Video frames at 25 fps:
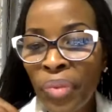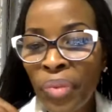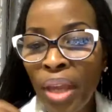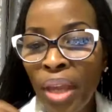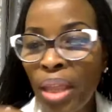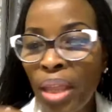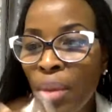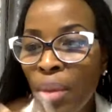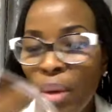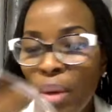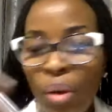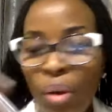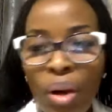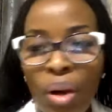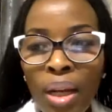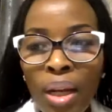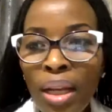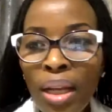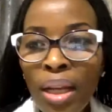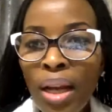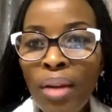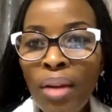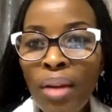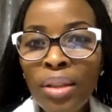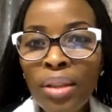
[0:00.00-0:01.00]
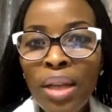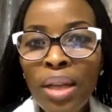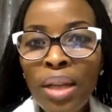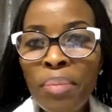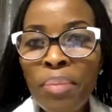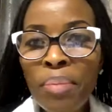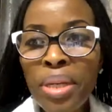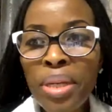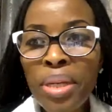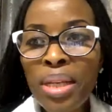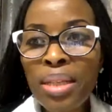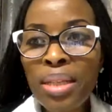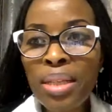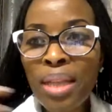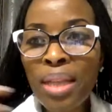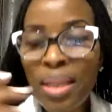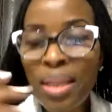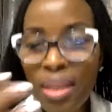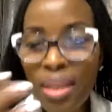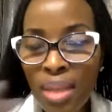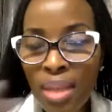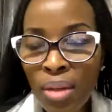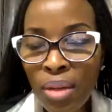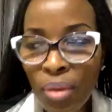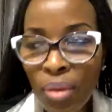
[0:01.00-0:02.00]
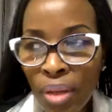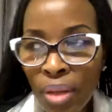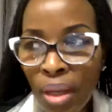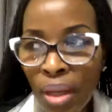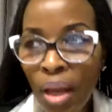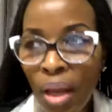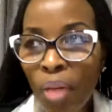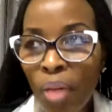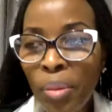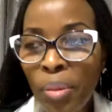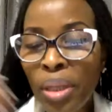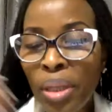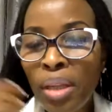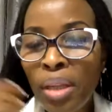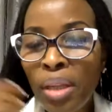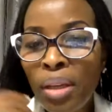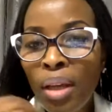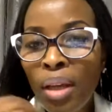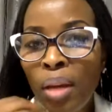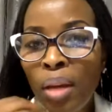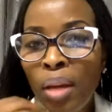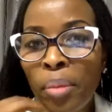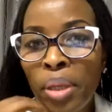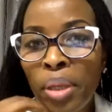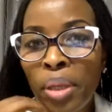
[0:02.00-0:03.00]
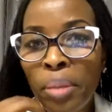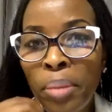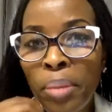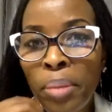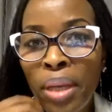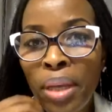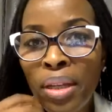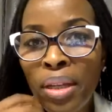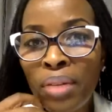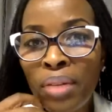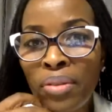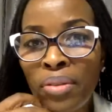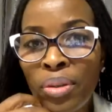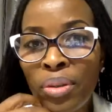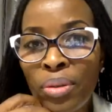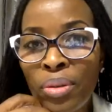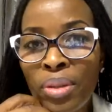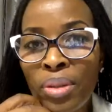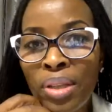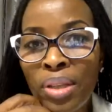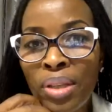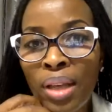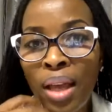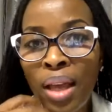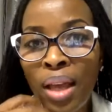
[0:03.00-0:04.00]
And they were calling out companies and they said, okay, how many how many bad reviews?